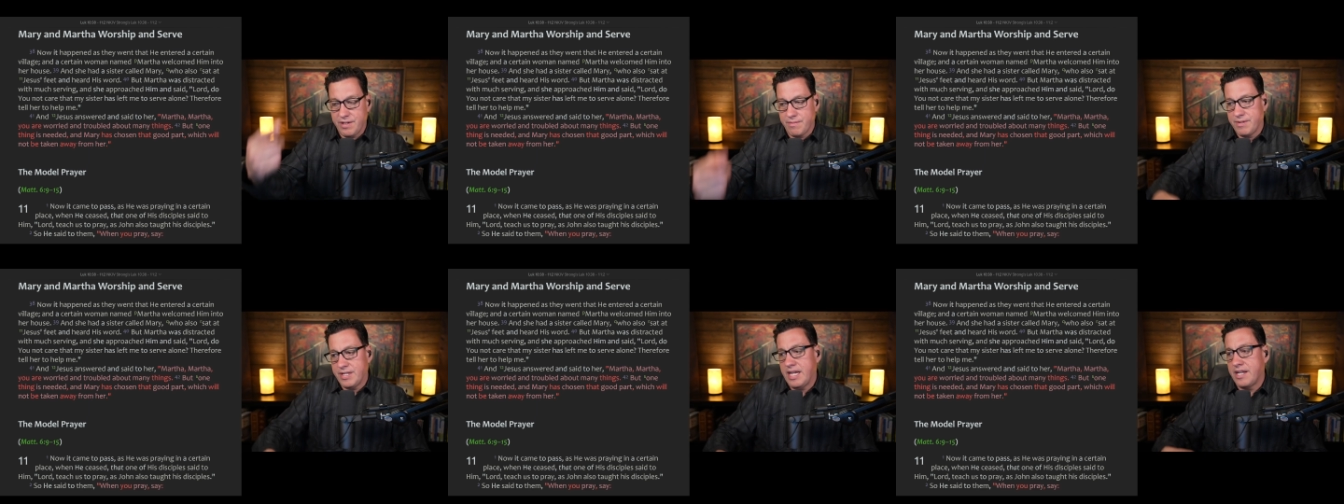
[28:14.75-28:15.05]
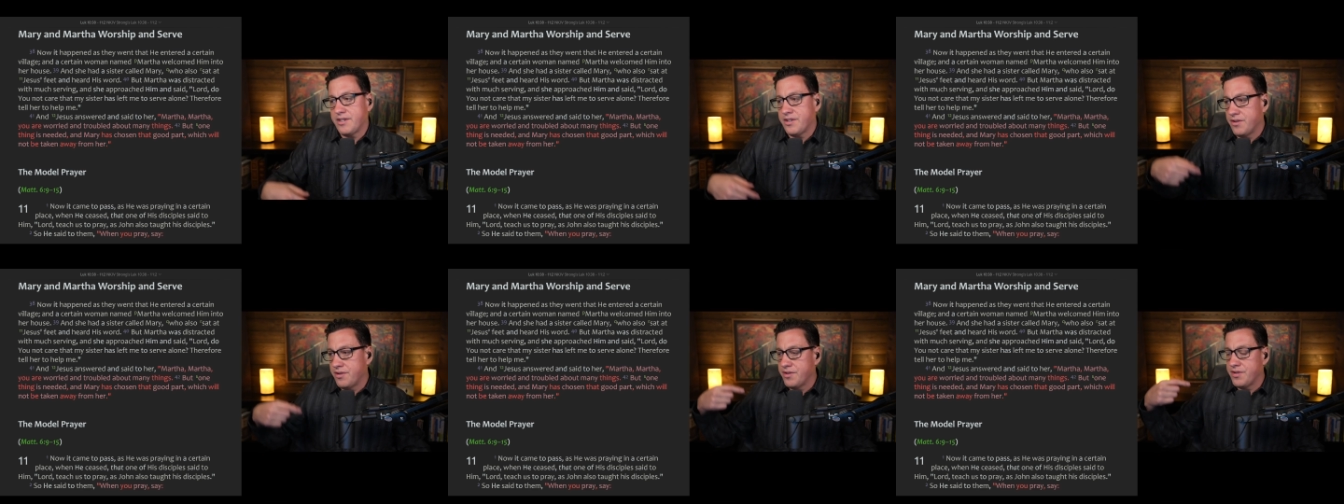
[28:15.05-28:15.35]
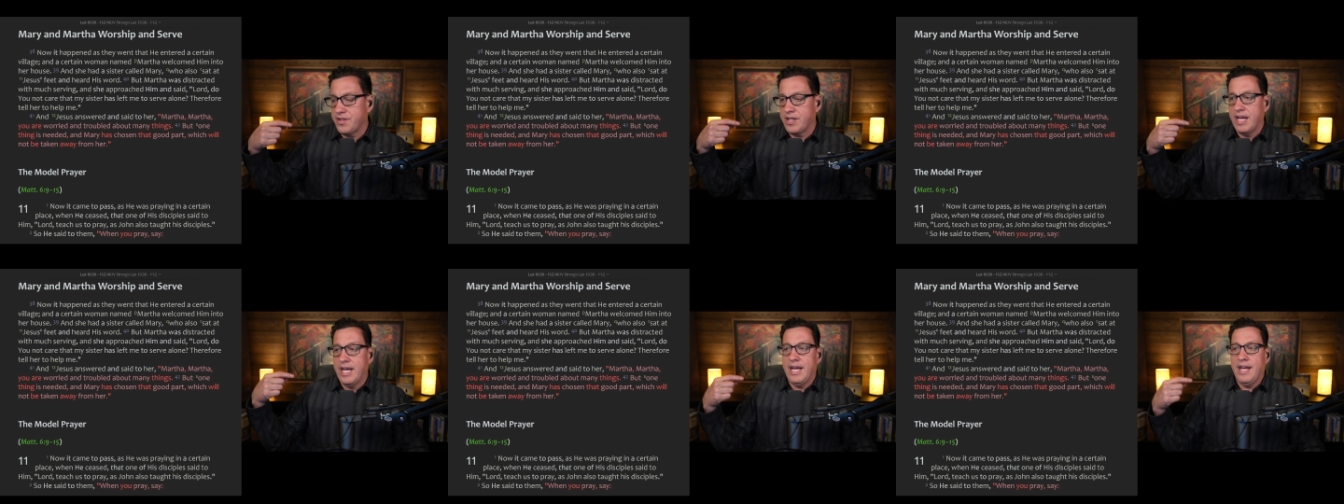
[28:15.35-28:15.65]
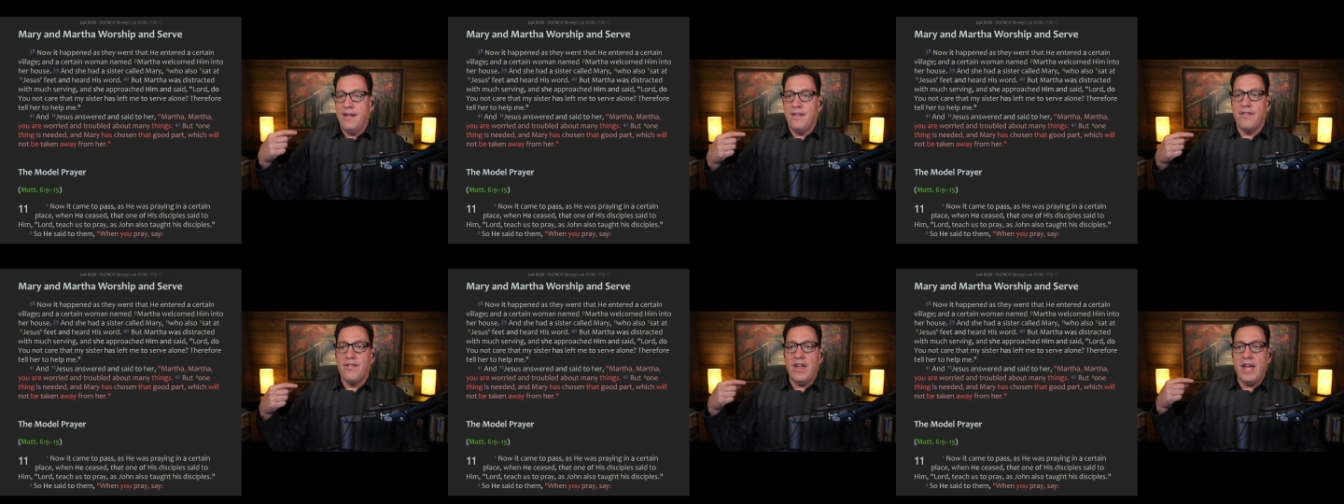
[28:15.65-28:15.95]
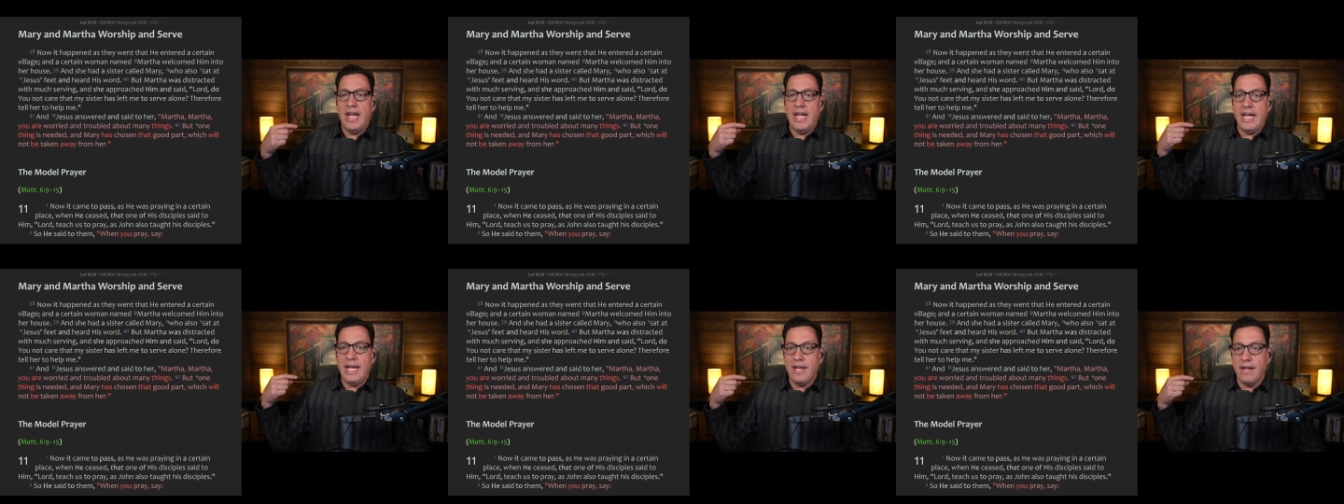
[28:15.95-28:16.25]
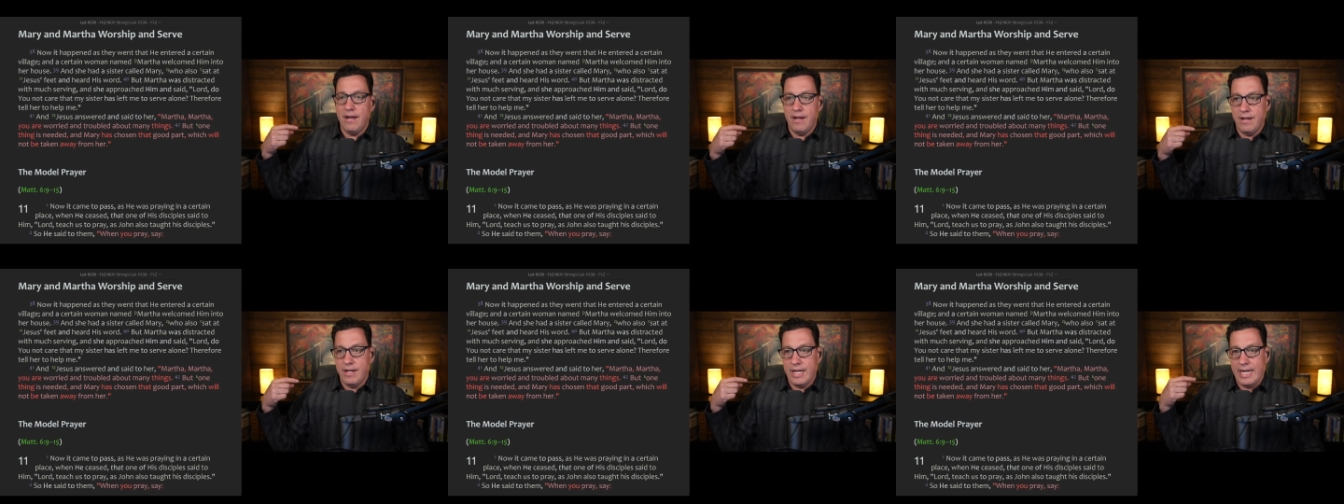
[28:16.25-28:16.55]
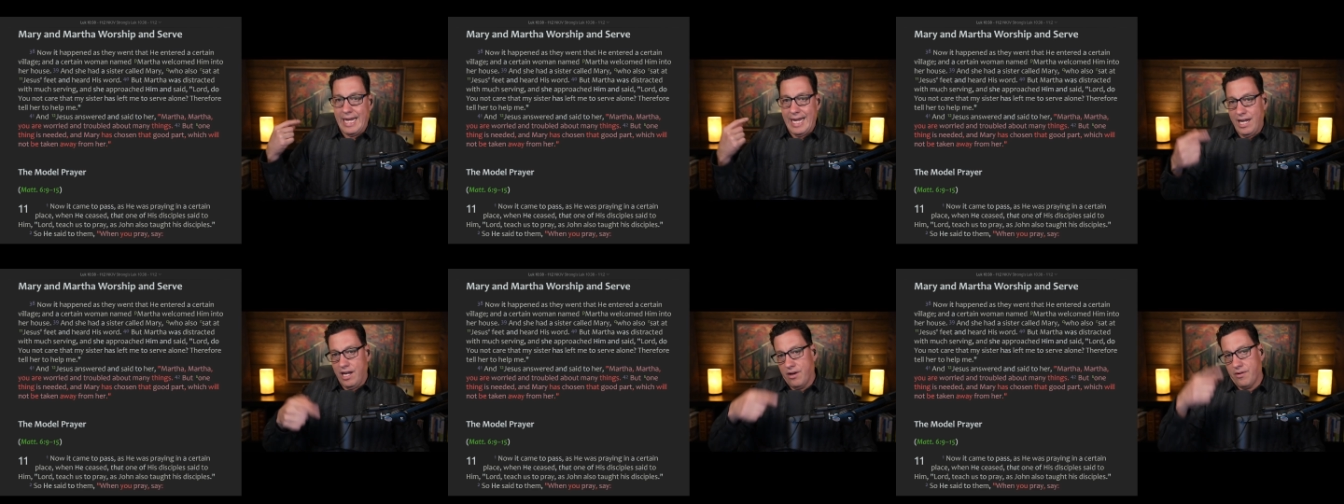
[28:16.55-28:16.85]
obsessors, they
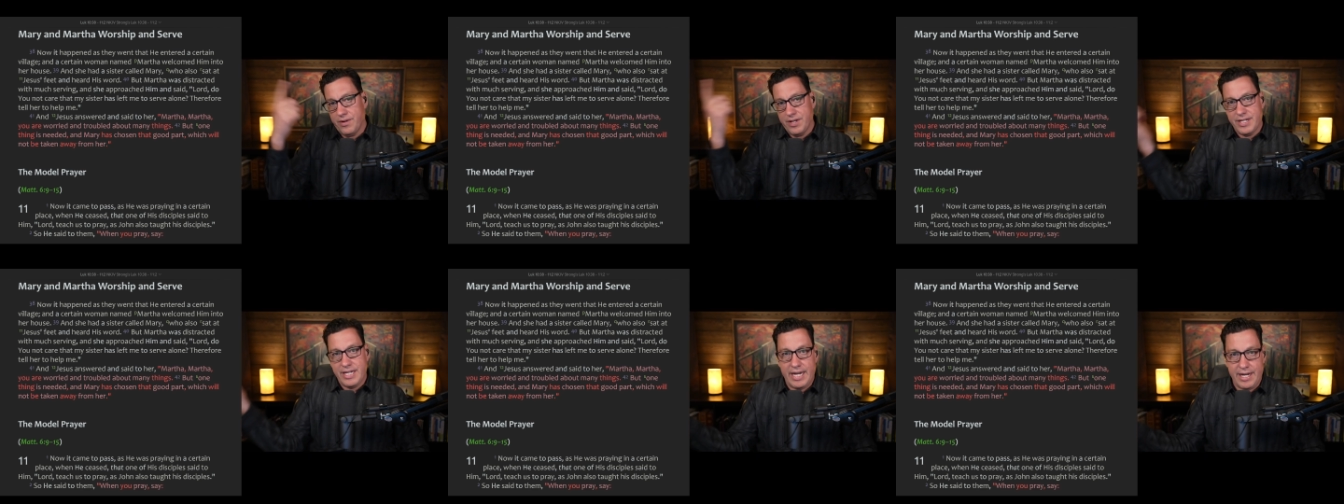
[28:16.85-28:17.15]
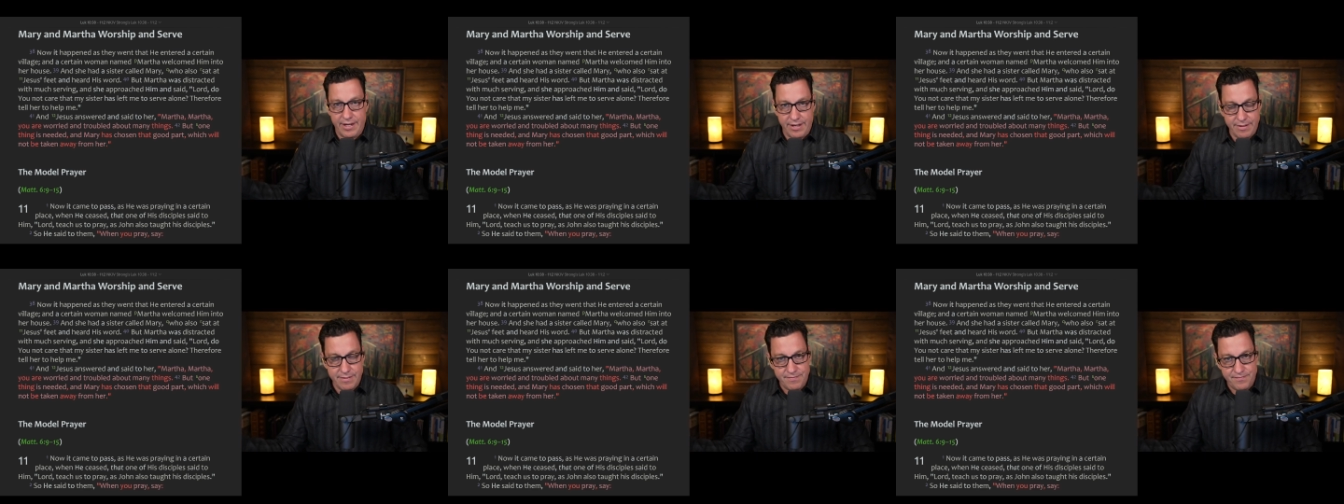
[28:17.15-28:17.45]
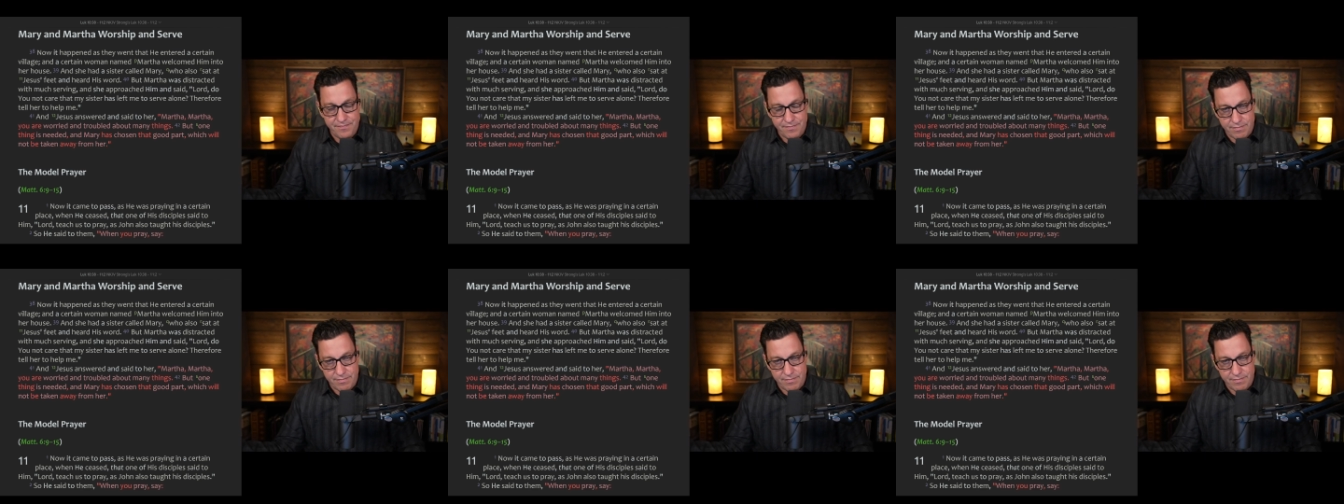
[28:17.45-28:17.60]
get irritated